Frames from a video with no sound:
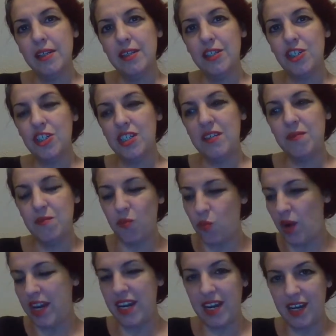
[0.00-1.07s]
She
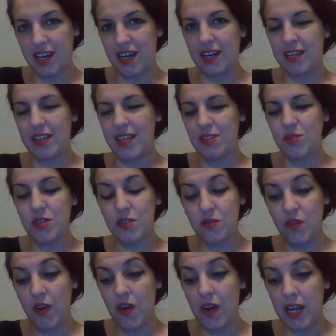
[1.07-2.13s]
went in it, and that's what's
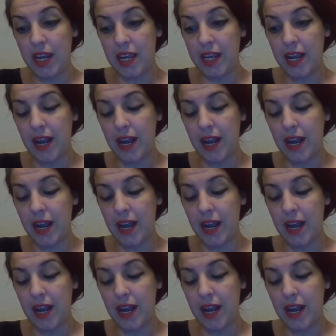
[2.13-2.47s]
very.